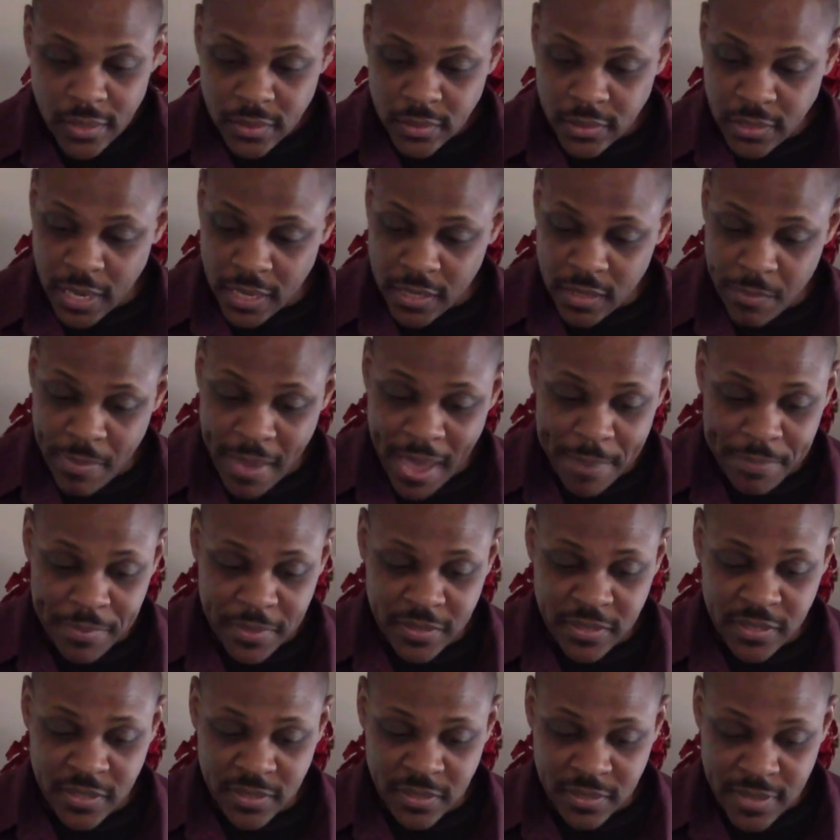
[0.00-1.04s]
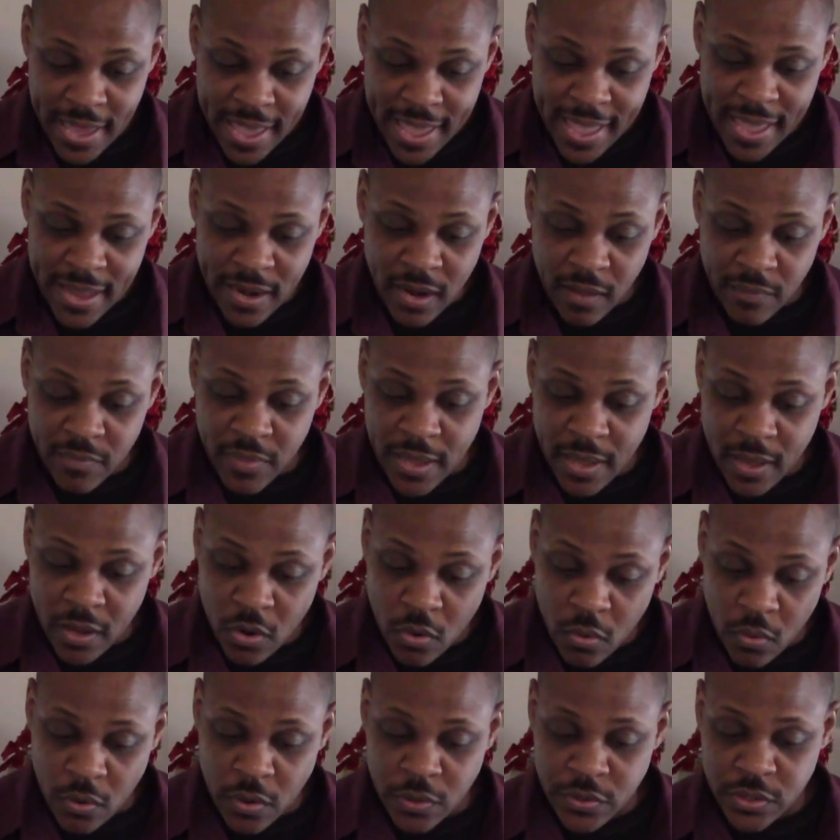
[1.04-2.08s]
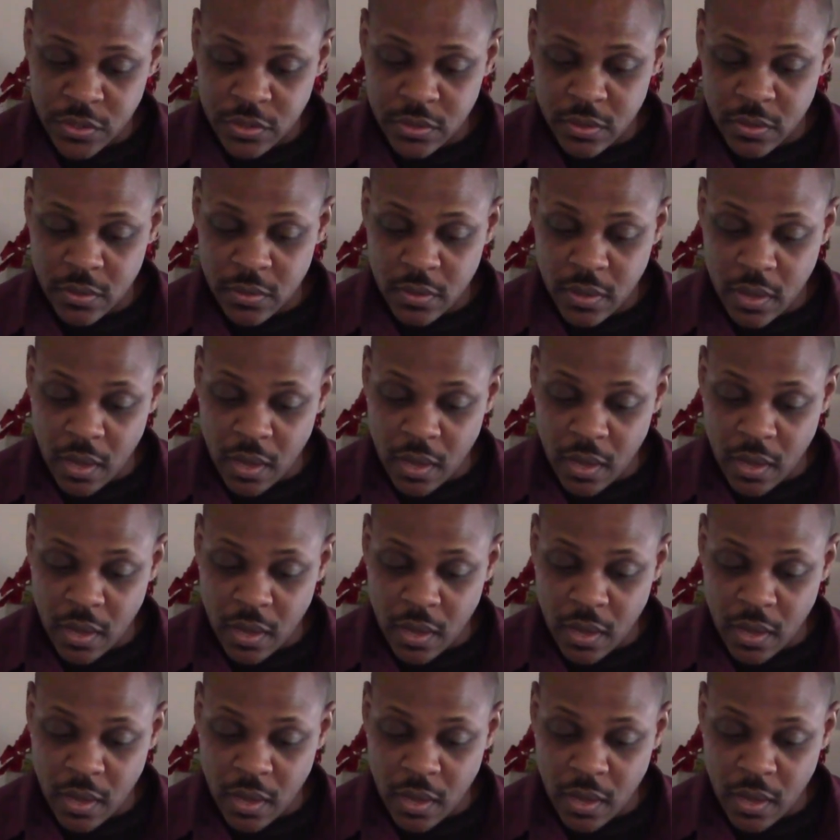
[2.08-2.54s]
John the Baptist's dad of that course